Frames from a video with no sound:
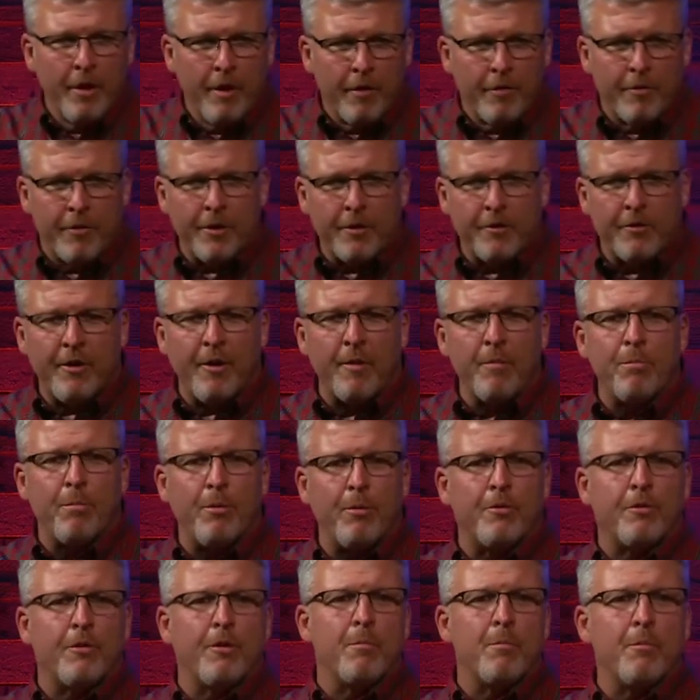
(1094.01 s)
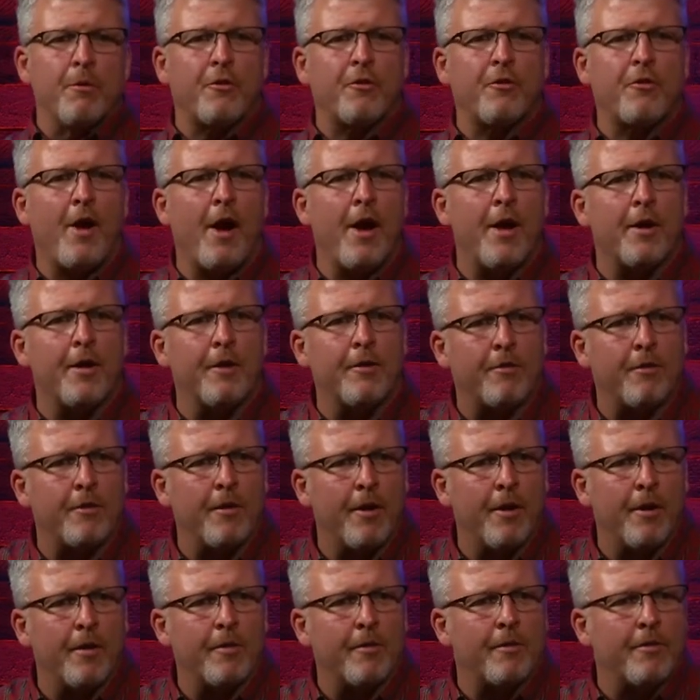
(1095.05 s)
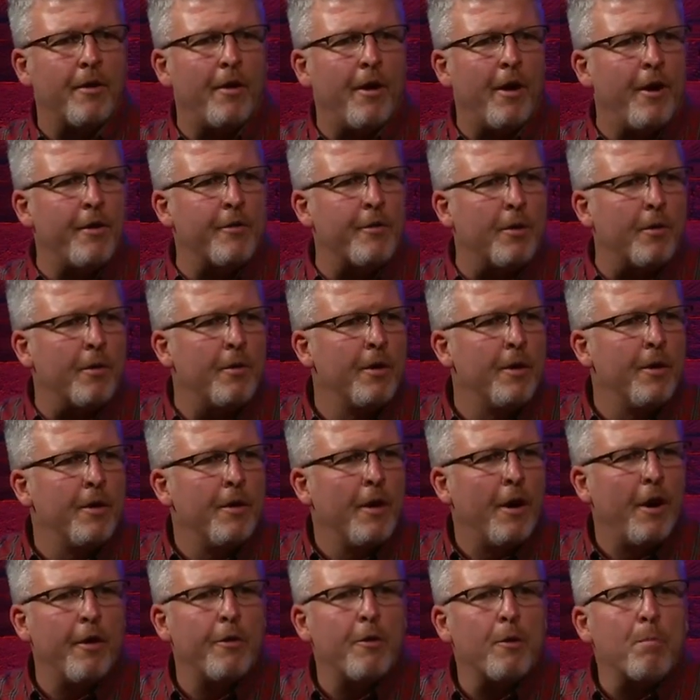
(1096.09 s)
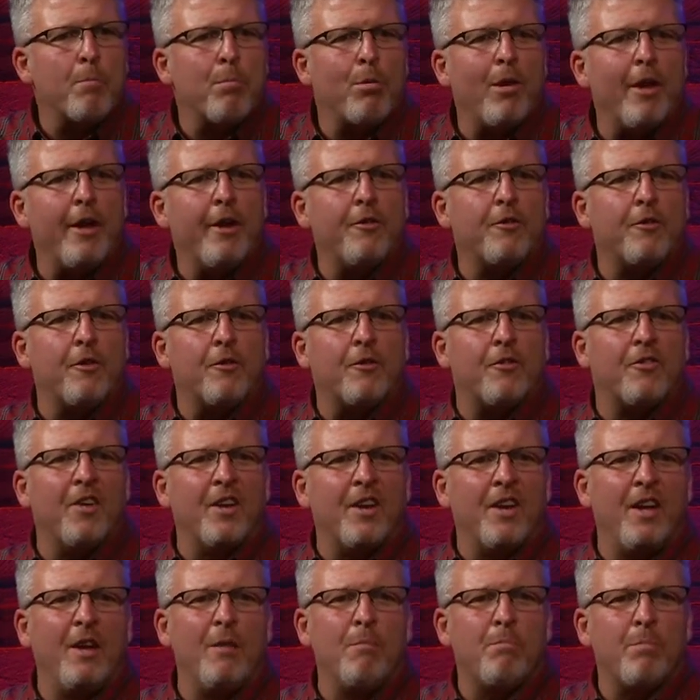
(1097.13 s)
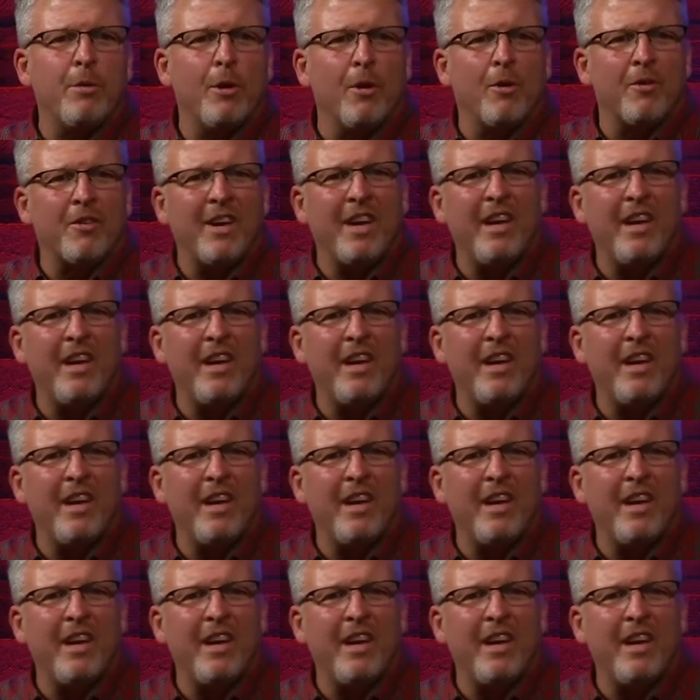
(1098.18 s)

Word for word: the temple to Masada to, to other, other places that he built.